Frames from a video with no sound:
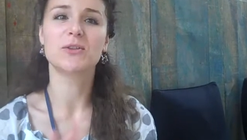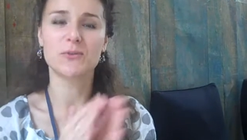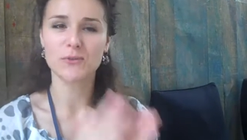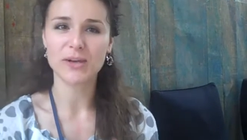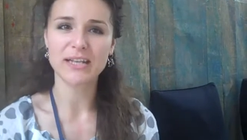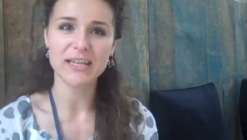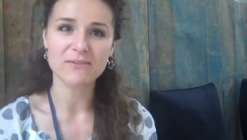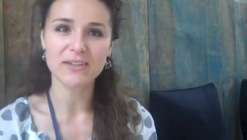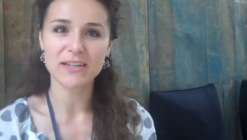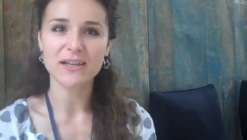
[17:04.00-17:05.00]
On
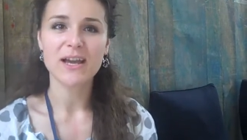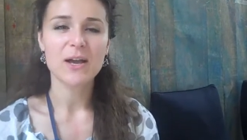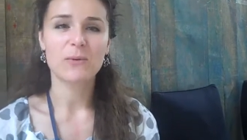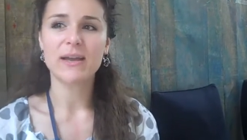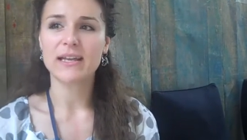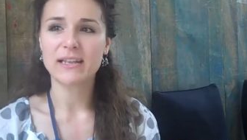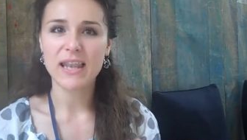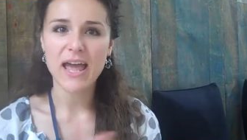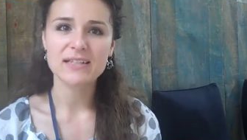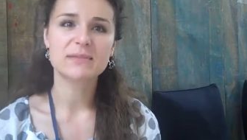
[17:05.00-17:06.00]
Friday evening, we had
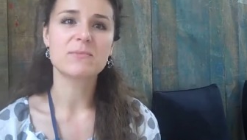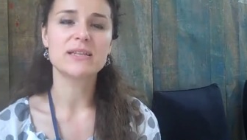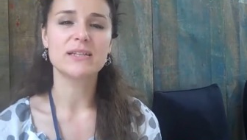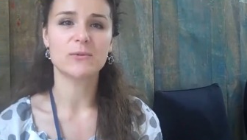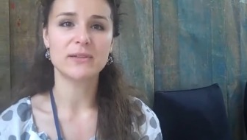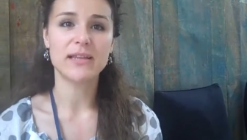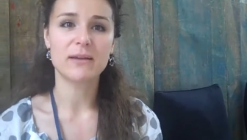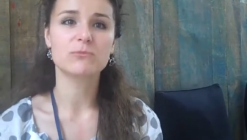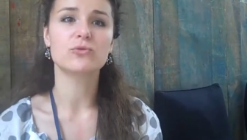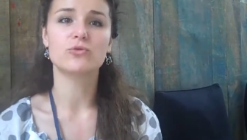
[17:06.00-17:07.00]
a last meeting with
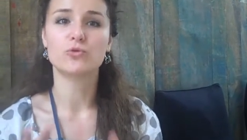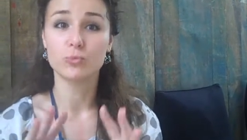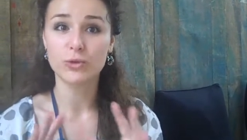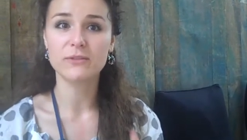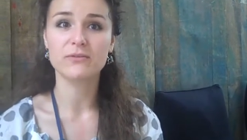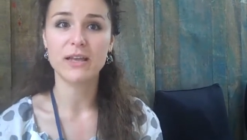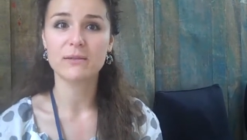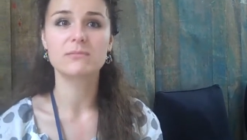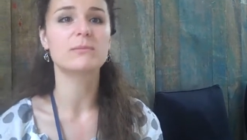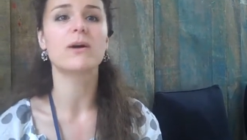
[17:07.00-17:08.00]
them to, to brief
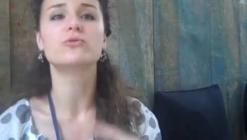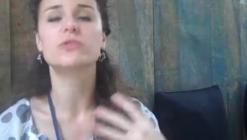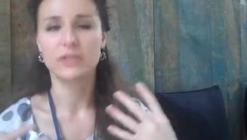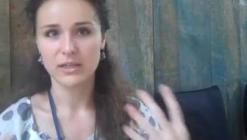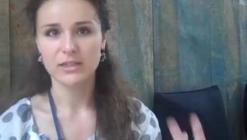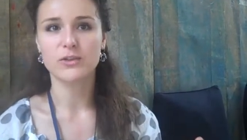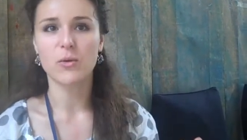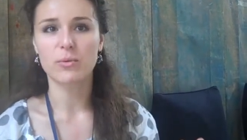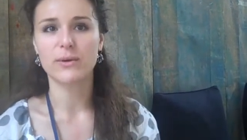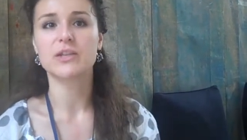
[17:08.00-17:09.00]
them about
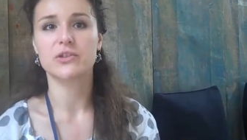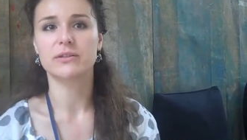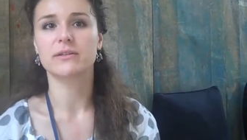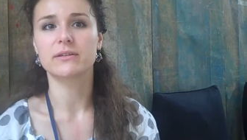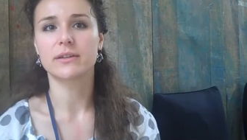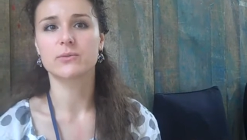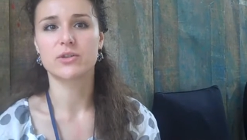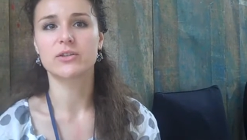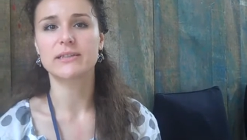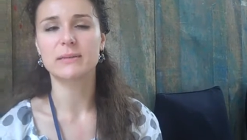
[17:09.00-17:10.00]
the operation that
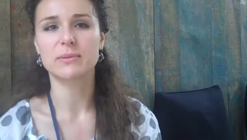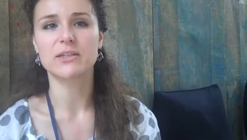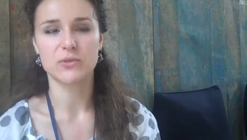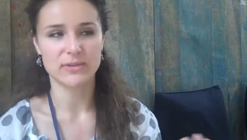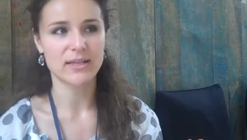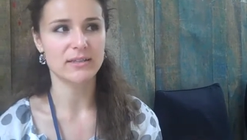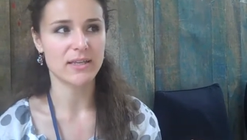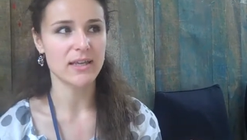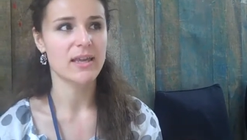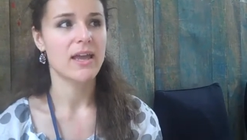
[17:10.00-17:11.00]
was going to take place on
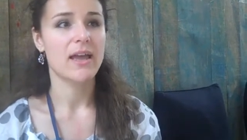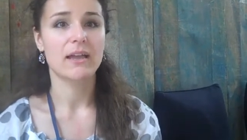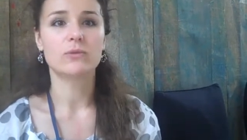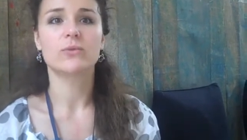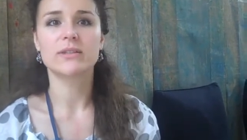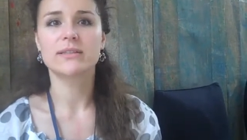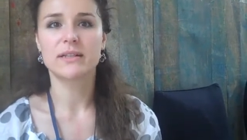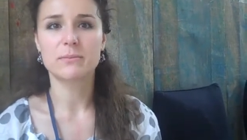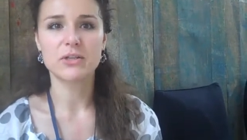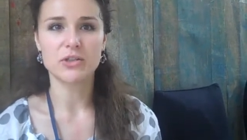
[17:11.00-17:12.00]
Saturday and what
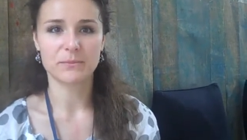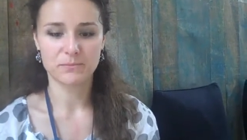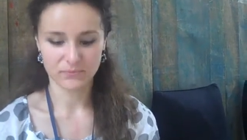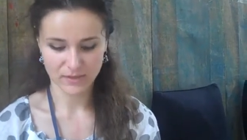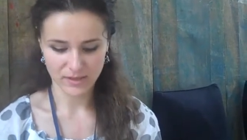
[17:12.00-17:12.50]
is their mission.